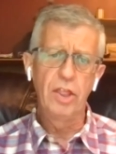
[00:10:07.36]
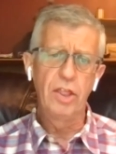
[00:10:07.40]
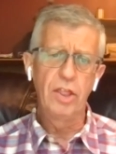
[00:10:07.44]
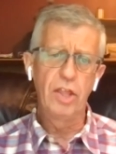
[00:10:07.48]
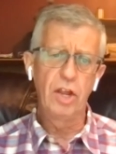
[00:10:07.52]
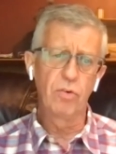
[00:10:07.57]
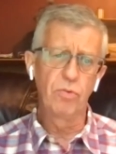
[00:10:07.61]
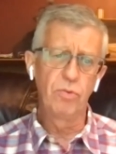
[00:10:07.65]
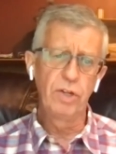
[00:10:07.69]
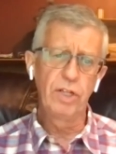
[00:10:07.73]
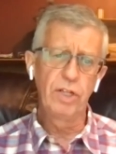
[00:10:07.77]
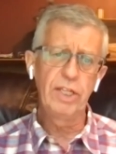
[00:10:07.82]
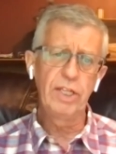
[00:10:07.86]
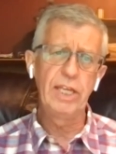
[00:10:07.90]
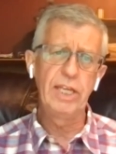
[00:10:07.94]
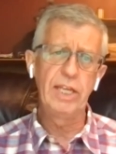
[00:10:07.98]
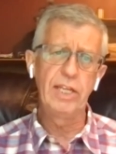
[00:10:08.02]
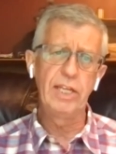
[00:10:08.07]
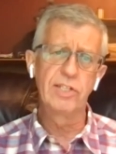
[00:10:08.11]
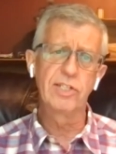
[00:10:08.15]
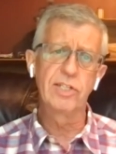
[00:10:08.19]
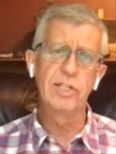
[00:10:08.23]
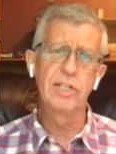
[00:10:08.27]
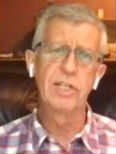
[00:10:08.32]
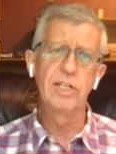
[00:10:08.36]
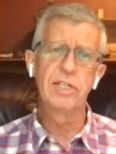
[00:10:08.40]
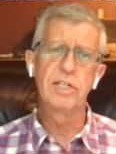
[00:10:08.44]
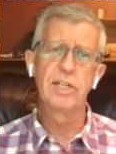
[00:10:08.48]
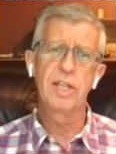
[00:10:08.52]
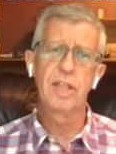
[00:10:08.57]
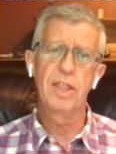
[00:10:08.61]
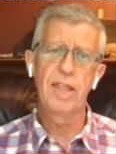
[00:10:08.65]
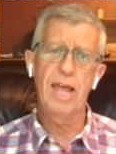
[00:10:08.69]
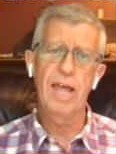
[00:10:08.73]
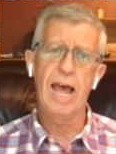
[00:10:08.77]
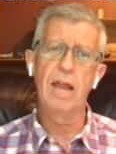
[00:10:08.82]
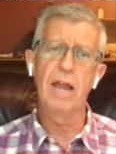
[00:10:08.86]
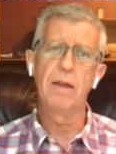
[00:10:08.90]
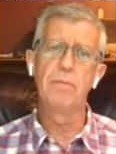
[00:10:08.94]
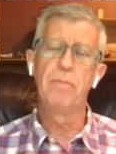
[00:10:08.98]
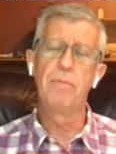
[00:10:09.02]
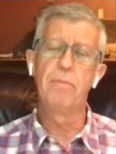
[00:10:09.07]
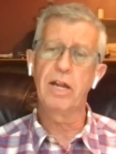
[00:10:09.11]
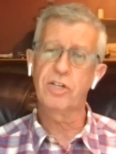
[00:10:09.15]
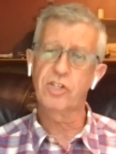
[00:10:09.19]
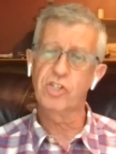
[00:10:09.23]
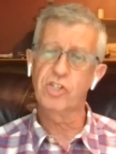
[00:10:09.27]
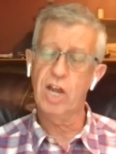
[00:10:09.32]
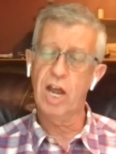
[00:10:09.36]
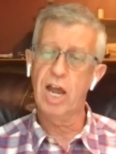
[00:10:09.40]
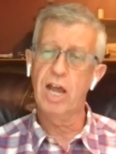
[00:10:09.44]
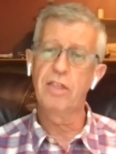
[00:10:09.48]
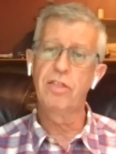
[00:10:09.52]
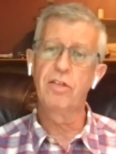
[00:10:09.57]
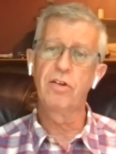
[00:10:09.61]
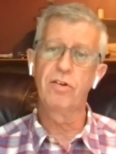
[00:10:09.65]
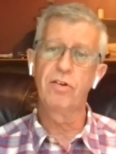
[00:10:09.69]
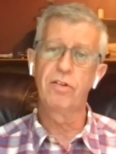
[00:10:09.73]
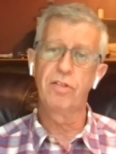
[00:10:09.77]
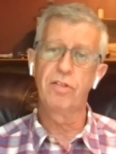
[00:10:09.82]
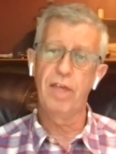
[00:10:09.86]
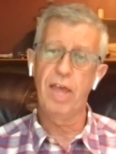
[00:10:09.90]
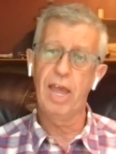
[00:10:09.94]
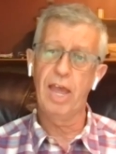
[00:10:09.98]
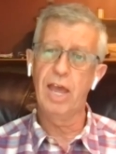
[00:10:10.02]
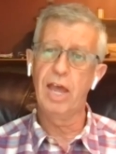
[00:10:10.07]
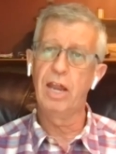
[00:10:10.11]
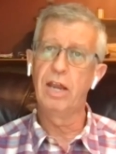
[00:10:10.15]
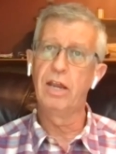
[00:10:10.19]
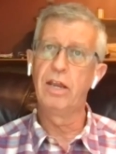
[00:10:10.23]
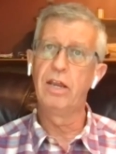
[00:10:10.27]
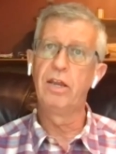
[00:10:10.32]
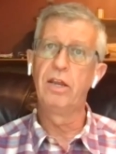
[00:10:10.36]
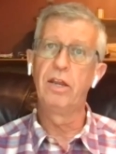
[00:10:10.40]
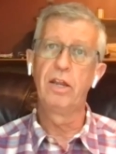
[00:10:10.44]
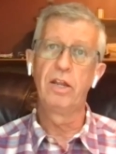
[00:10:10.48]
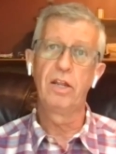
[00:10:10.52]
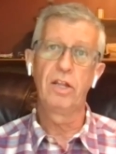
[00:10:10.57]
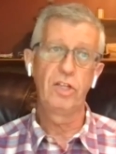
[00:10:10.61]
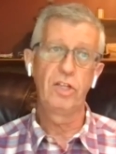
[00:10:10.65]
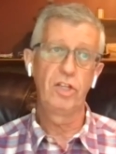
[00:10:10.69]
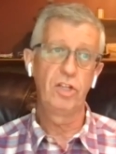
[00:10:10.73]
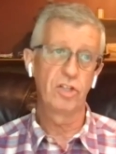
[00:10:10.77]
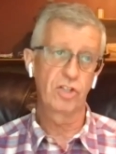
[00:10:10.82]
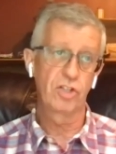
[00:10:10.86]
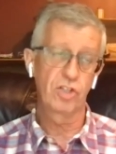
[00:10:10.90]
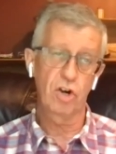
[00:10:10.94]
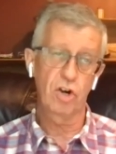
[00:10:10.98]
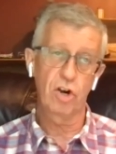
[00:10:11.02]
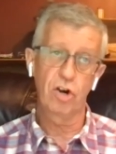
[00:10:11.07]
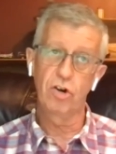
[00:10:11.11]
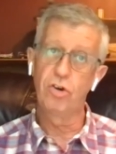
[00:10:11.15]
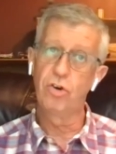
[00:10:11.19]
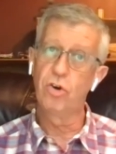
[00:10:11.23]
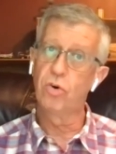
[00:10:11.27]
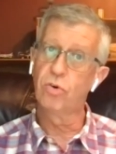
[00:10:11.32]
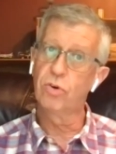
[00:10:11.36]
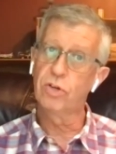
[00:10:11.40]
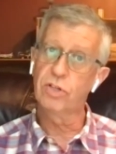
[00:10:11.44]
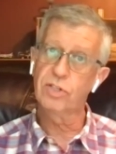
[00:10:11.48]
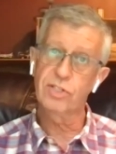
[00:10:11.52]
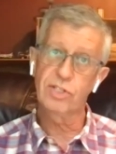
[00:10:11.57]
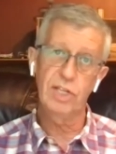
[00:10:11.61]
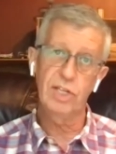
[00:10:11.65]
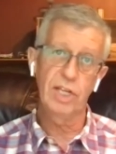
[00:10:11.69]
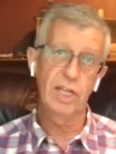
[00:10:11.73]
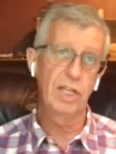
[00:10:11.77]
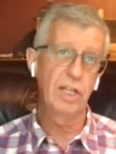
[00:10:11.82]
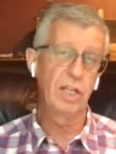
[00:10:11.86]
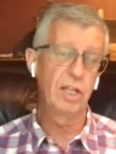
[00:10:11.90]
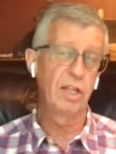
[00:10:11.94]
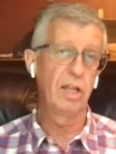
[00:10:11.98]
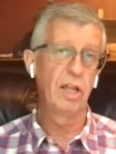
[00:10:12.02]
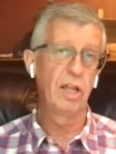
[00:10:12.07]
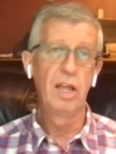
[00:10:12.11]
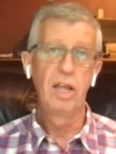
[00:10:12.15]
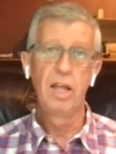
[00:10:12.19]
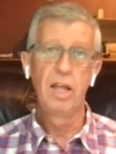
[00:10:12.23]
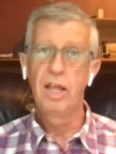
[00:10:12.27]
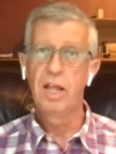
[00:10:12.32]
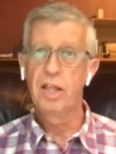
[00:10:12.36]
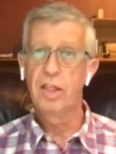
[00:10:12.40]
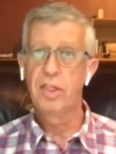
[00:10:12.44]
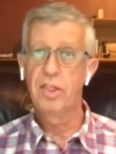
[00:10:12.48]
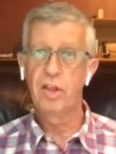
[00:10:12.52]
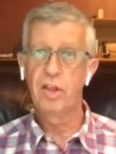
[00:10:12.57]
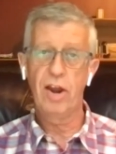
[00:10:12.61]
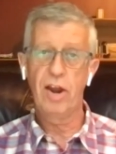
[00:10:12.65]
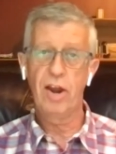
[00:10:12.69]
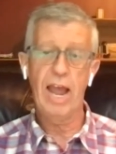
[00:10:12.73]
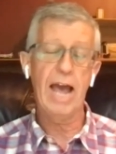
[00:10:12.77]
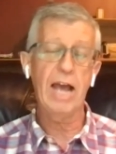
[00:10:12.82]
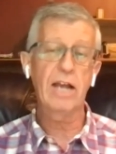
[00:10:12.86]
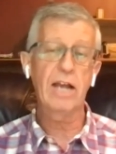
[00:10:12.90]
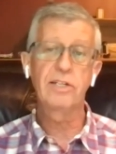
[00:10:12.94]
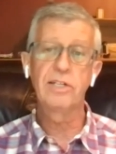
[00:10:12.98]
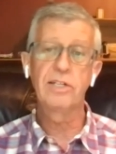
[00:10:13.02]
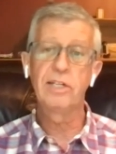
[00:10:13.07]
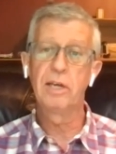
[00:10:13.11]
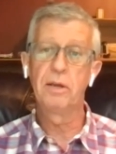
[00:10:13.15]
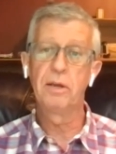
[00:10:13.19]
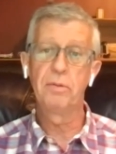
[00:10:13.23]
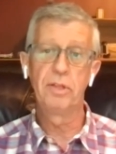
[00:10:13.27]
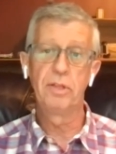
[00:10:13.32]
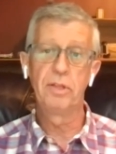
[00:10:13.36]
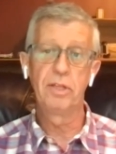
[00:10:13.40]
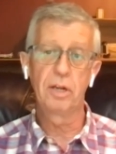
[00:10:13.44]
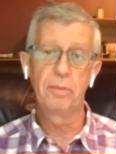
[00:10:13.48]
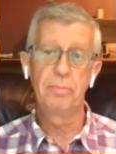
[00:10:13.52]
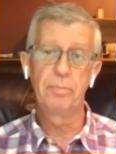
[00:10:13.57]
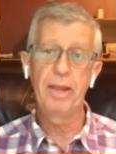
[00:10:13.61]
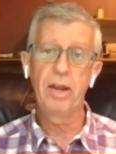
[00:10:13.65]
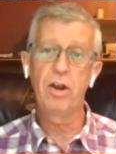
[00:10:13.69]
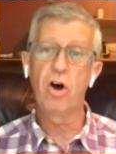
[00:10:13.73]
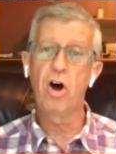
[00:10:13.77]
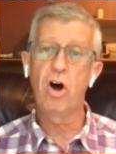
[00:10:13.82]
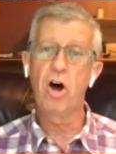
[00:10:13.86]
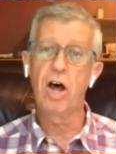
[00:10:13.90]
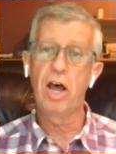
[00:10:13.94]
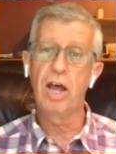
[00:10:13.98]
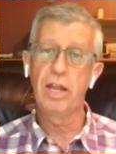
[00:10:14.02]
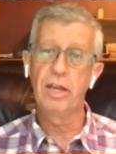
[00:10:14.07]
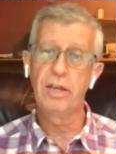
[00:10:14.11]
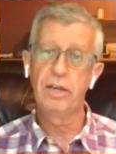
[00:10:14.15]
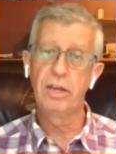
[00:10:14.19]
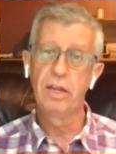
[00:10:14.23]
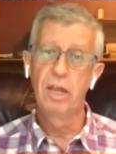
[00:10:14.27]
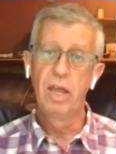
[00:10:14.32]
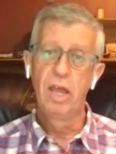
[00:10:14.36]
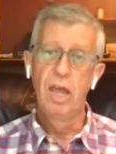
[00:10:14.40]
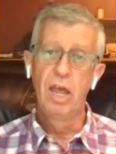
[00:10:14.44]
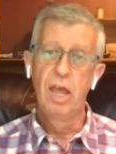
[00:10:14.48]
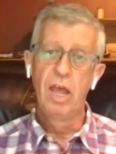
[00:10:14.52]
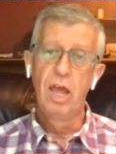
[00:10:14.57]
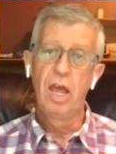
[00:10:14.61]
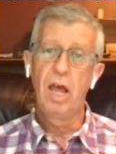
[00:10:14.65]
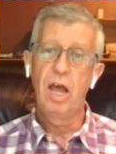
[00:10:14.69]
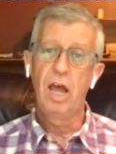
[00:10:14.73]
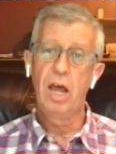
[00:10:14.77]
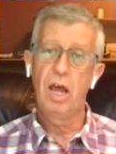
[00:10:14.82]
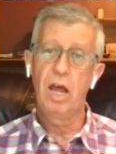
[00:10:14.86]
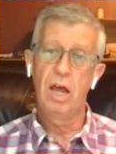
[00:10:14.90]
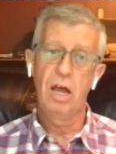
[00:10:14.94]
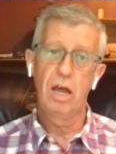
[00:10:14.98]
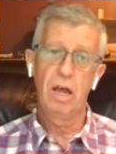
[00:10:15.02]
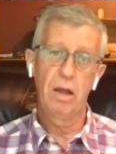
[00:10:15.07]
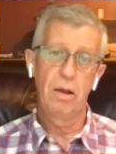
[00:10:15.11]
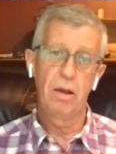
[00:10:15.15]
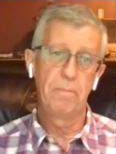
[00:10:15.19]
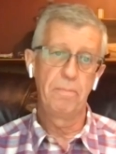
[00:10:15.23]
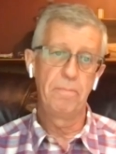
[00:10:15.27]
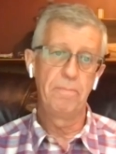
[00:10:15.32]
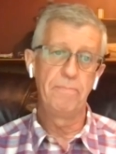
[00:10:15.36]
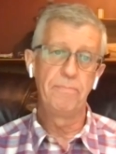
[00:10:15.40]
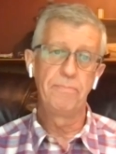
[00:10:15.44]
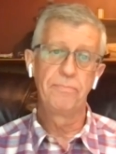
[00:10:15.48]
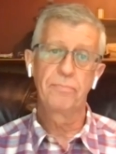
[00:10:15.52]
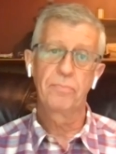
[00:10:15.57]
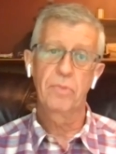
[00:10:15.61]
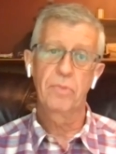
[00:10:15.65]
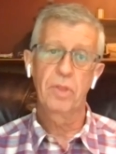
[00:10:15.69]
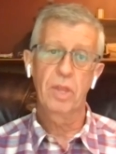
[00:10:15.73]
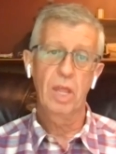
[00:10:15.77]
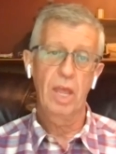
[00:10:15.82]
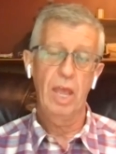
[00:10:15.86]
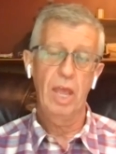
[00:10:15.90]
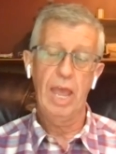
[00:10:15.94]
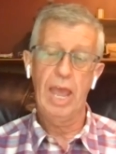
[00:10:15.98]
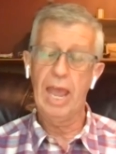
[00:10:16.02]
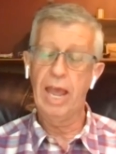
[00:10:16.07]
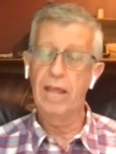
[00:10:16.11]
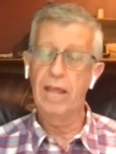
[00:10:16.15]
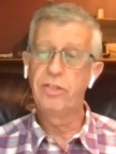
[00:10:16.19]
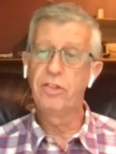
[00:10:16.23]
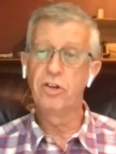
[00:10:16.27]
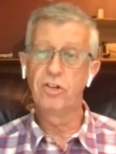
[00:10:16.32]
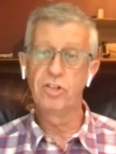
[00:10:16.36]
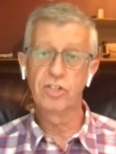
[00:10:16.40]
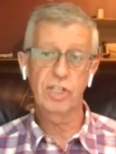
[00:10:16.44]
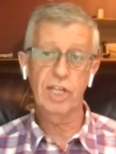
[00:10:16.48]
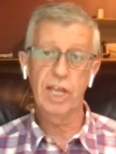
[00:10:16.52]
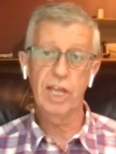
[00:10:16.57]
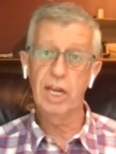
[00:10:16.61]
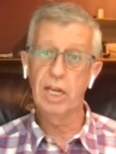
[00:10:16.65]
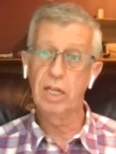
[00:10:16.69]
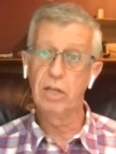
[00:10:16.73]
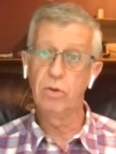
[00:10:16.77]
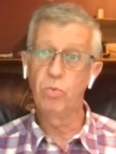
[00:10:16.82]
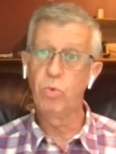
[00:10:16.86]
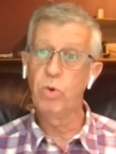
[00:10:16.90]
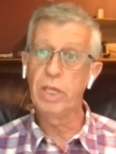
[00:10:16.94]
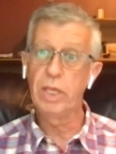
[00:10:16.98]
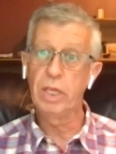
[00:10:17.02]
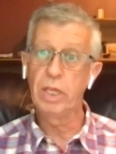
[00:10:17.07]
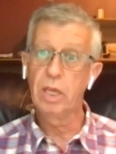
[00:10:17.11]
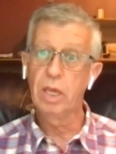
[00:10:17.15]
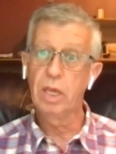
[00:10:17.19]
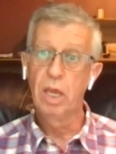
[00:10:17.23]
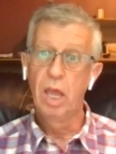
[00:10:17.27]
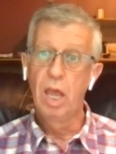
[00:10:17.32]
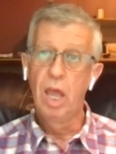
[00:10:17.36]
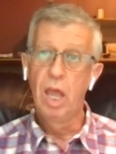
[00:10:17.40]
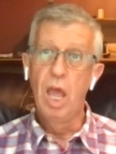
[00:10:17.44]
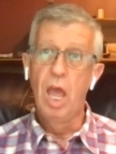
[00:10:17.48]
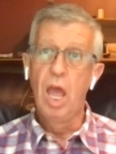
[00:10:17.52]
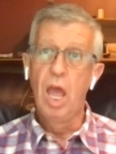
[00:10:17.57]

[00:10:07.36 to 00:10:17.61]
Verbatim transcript: there really isn't that much other than you start noticing they're acting a little bit odd, um, and they're just getting weak.